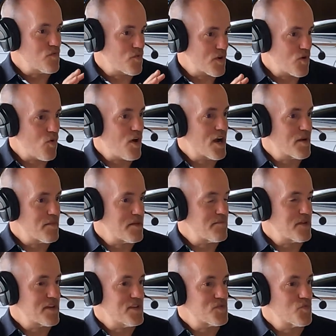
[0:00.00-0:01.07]
the requirement
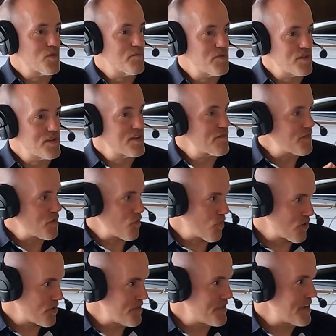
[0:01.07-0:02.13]
because we're building for the
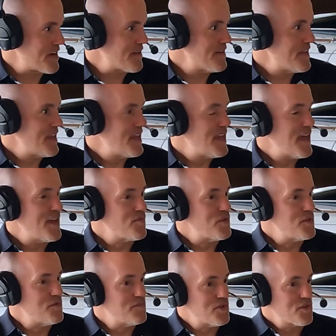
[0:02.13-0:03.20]
world there, and when
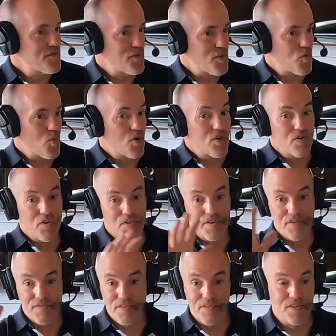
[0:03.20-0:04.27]
you build for the world,
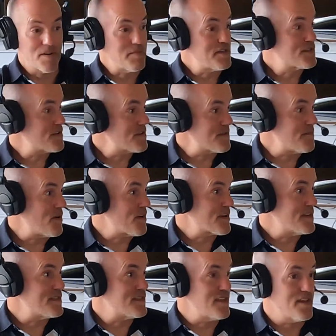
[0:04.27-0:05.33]
there there's going to be certain
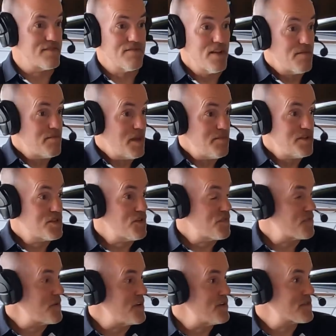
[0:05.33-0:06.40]
markets that maybe two
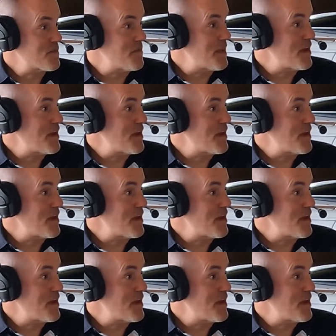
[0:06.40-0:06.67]
three years from